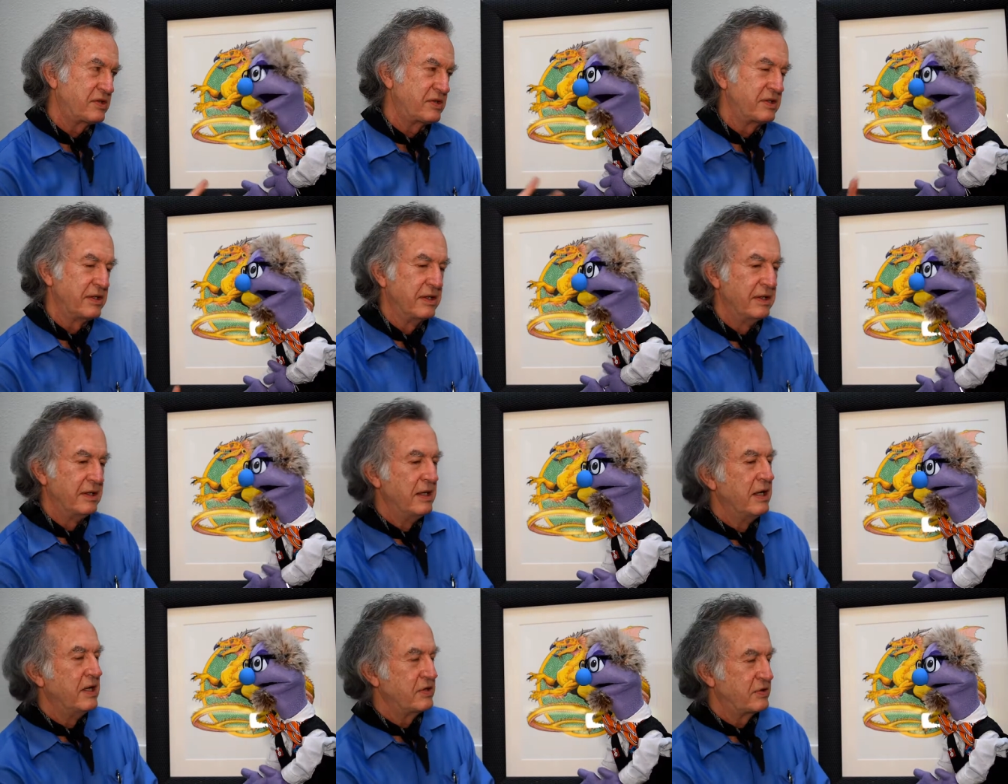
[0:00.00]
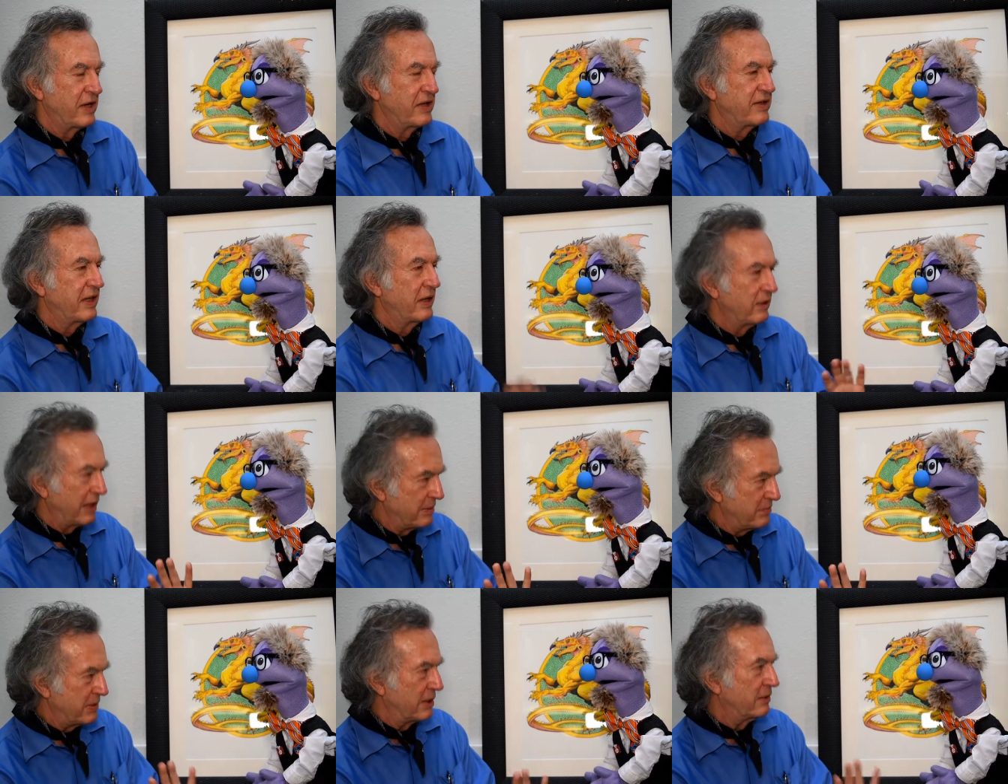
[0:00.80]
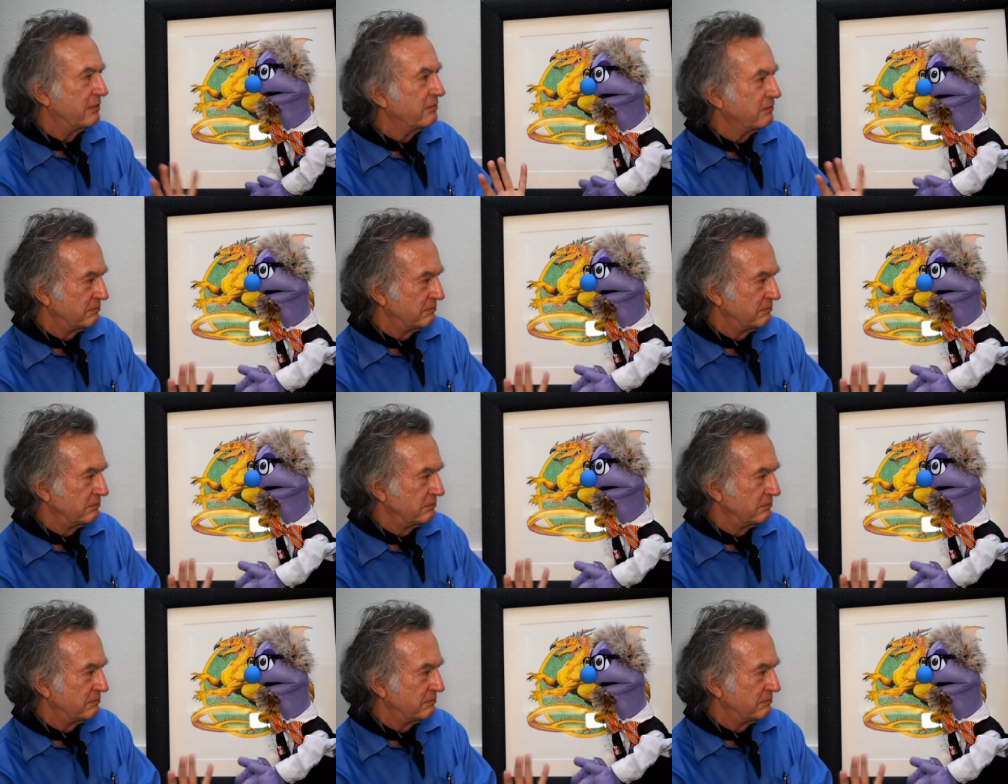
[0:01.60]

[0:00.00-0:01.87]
And so I thought I better,